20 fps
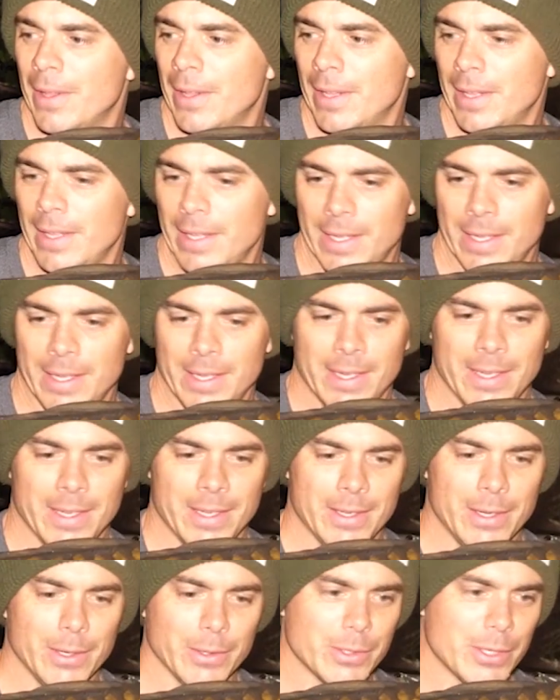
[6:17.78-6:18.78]
And
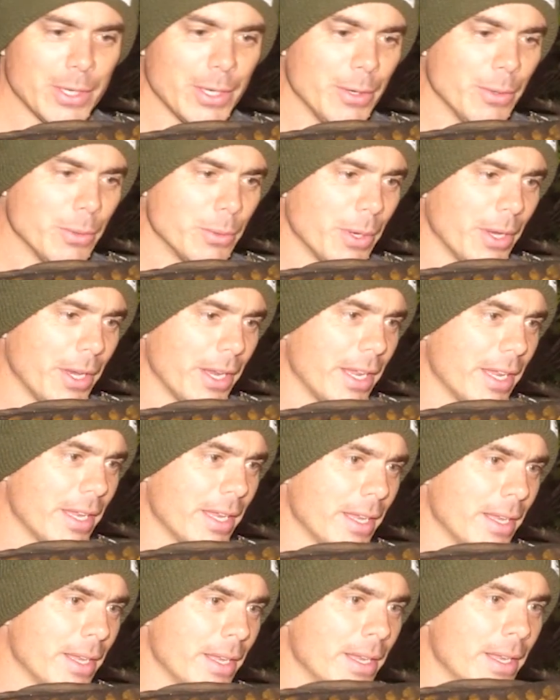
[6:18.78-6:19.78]
what a fish, 40
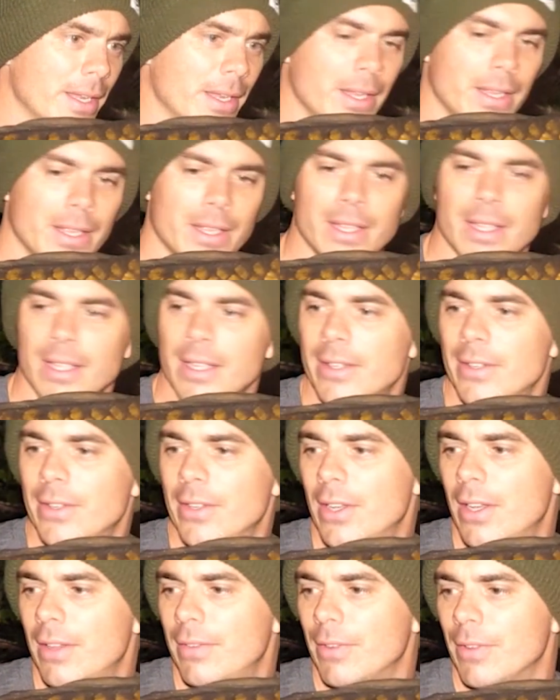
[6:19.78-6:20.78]
pound 4 ounce common.
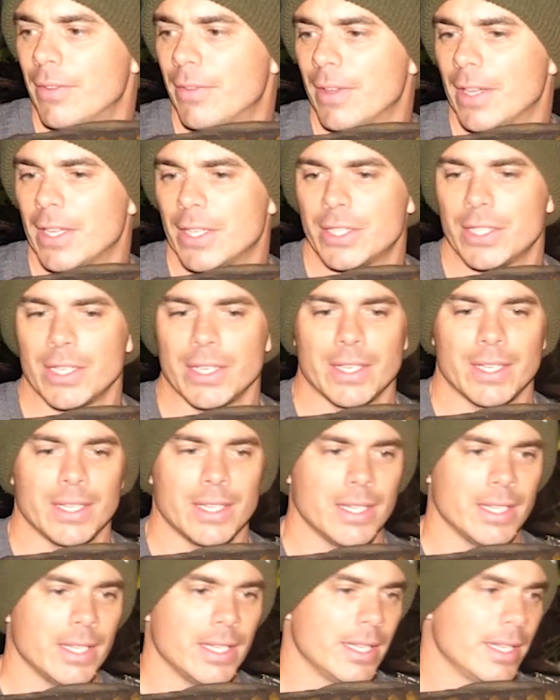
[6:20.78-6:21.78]
Not sure which one it
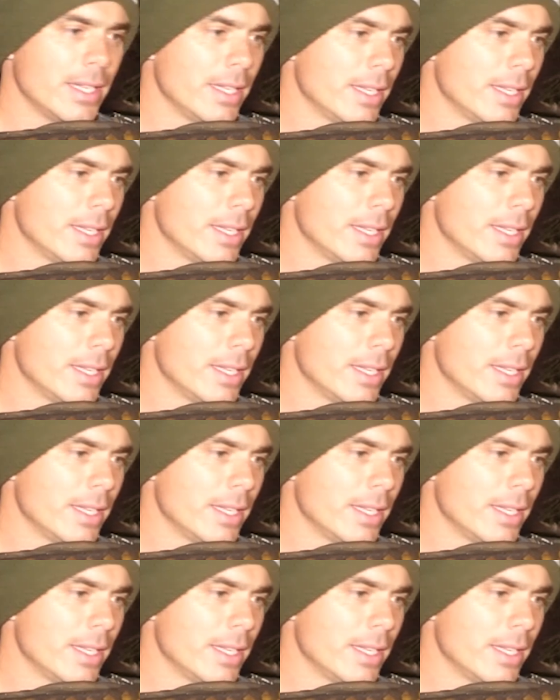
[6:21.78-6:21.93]
is.